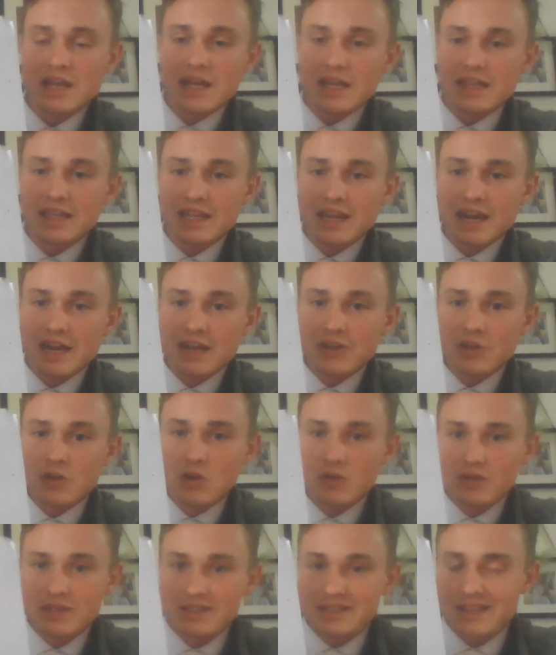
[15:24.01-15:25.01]
and they kind of
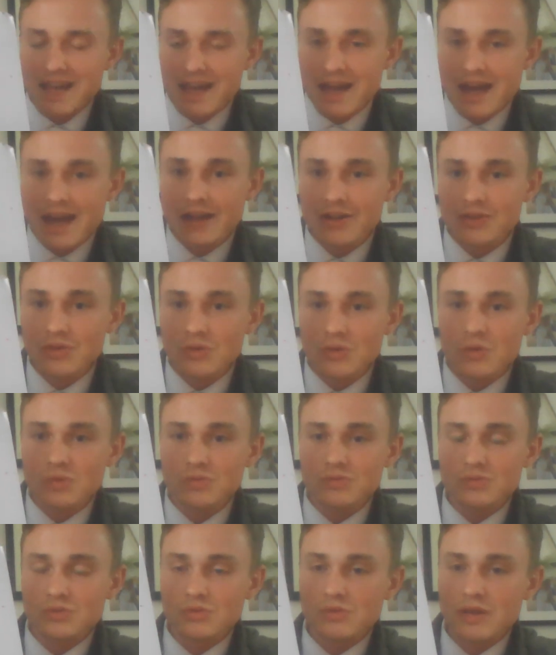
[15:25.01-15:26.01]
go in a diagonal
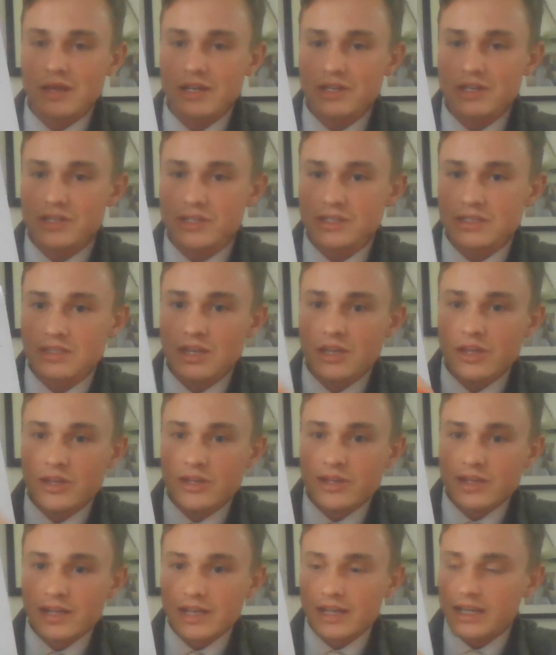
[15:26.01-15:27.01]
direction,
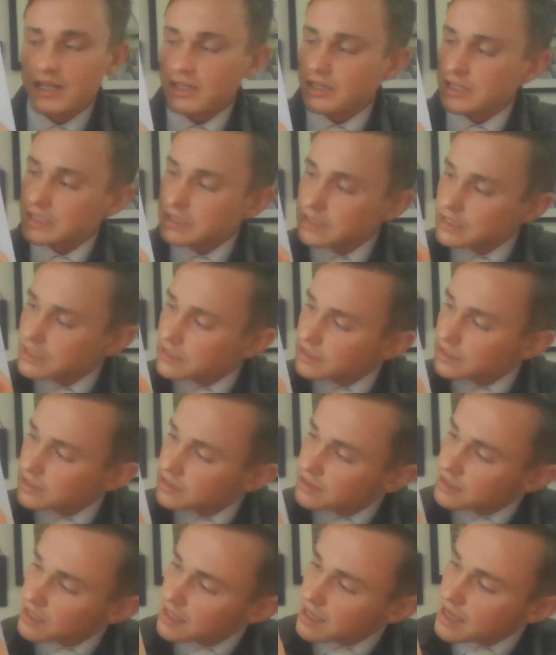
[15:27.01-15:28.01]
and
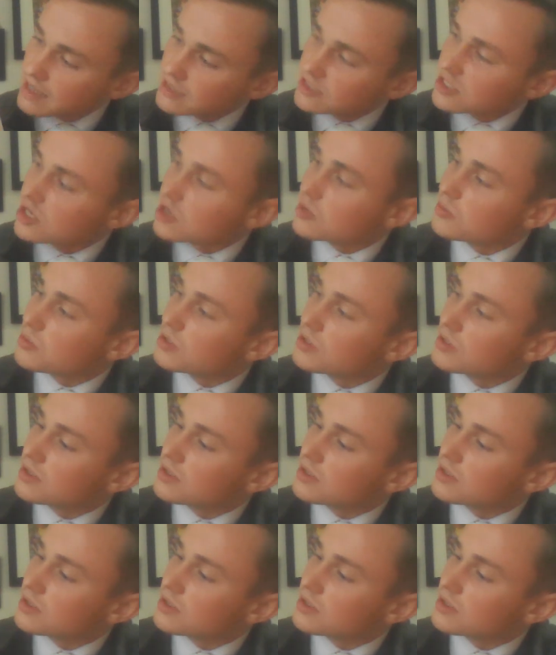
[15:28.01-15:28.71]
they end up,